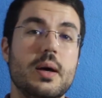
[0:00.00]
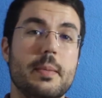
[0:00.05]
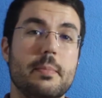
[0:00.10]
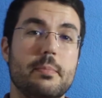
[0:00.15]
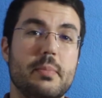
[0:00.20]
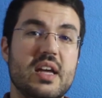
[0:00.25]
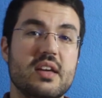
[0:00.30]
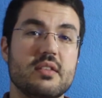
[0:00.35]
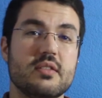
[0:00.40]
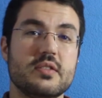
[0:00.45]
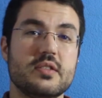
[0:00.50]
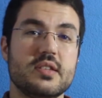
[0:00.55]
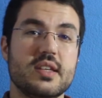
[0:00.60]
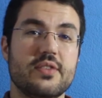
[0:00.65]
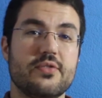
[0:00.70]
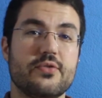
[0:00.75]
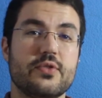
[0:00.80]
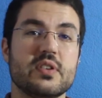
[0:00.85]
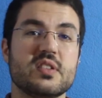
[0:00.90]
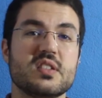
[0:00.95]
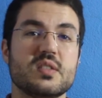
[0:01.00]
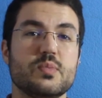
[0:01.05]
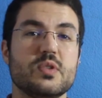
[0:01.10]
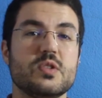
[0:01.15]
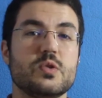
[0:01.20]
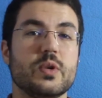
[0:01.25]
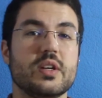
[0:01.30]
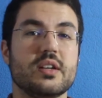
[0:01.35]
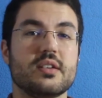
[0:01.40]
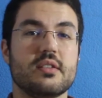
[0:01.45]
made the difference
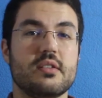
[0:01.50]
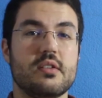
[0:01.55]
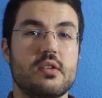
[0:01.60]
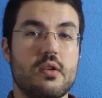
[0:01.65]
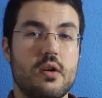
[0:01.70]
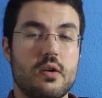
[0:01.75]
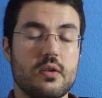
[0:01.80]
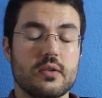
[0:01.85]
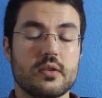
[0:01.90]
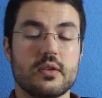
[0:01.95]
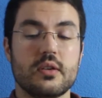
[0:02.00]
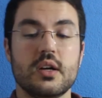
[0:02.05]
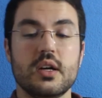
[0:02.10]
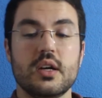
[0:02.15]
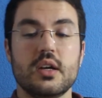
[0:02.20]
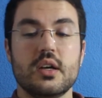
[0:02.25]
between langue,